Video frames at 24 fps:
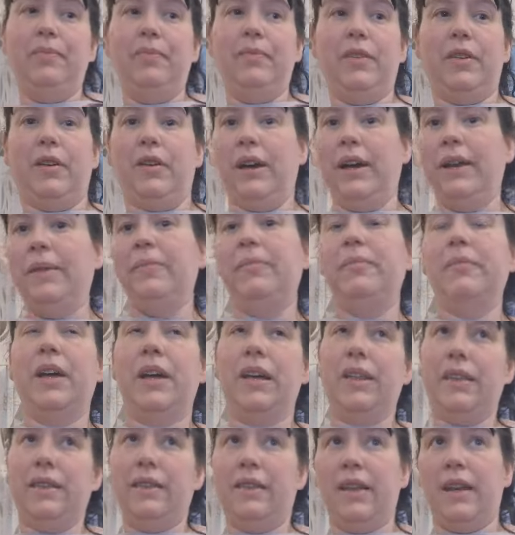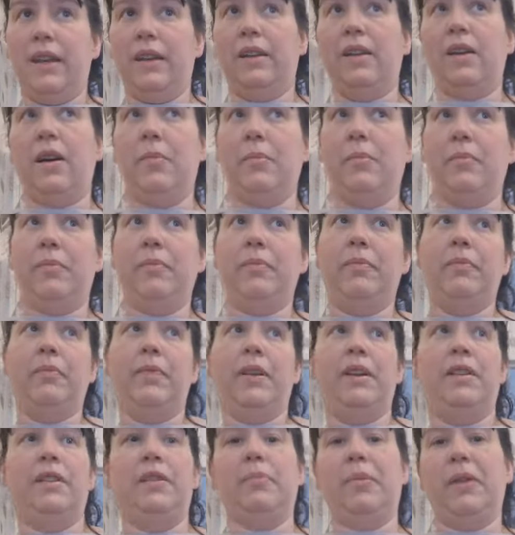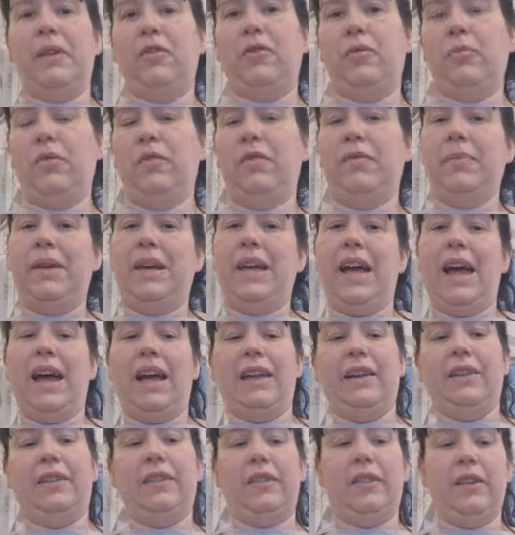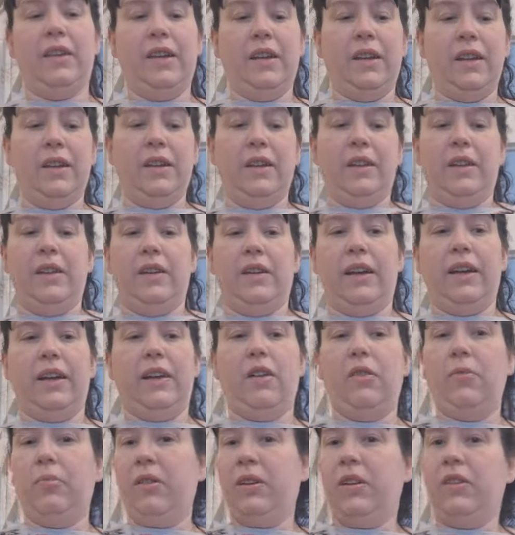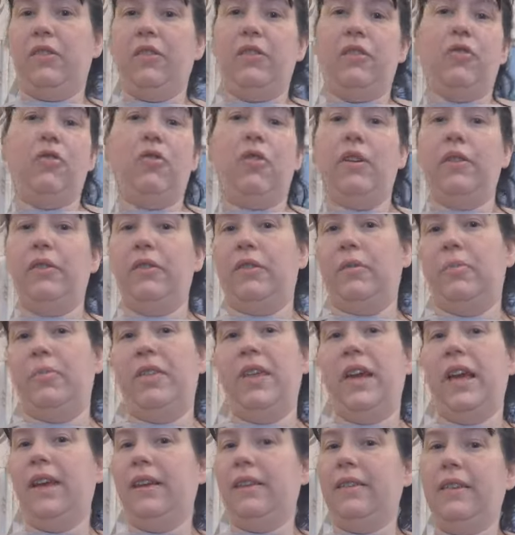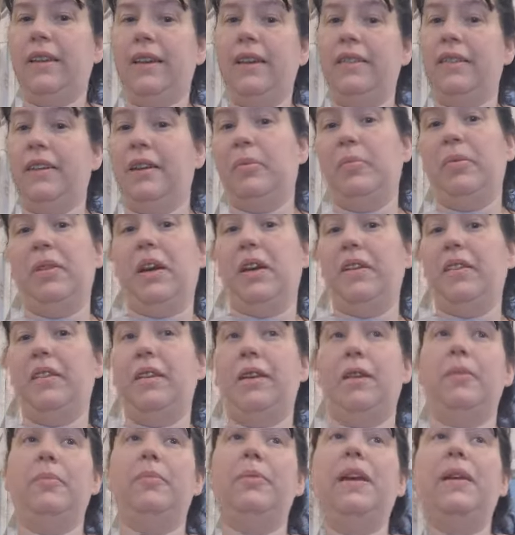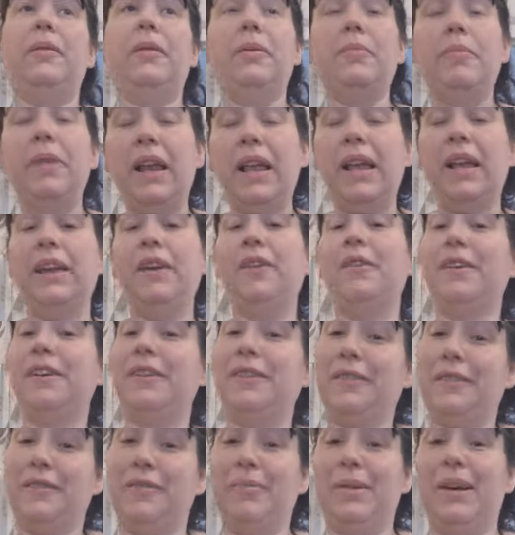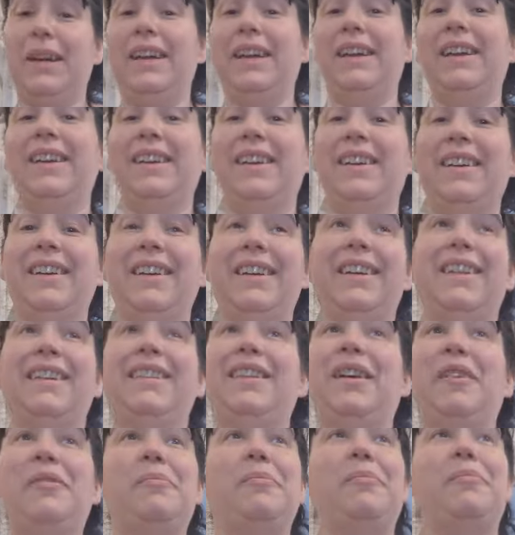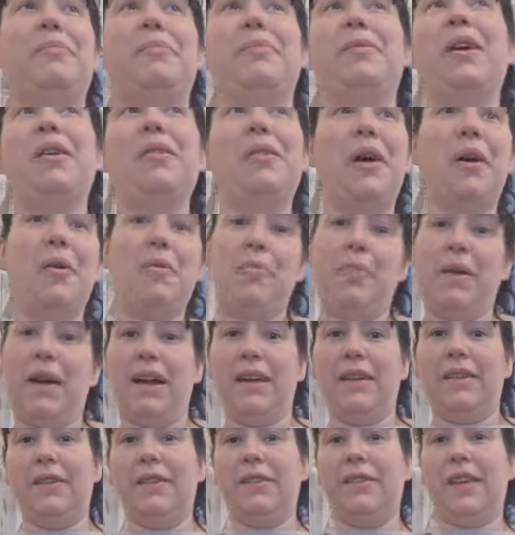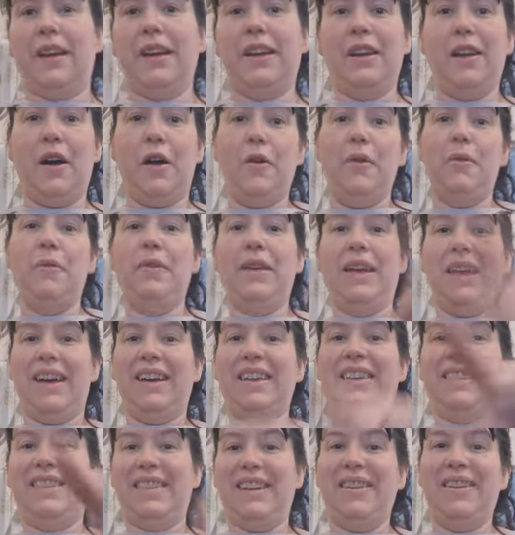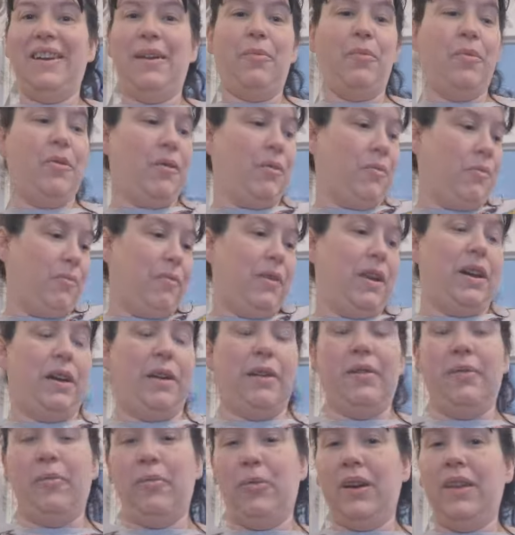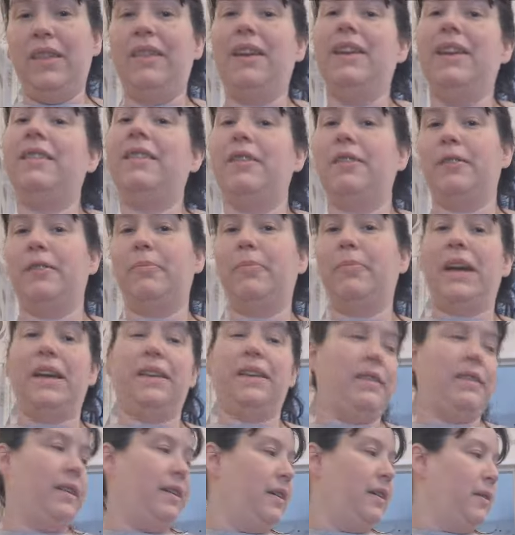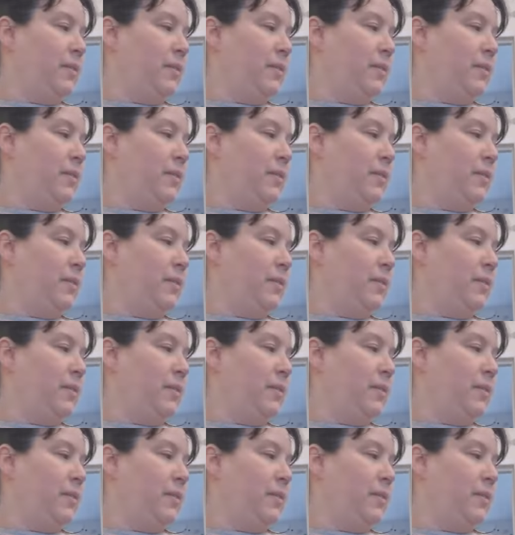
Sorry, Nathan said he'd come into the bedroom with me, and like I'm gonna just try on some things, and he's gonna be. I said, look, be completely honest with me. Don't hold back. Just say no, yes, no. What he thinks looks best.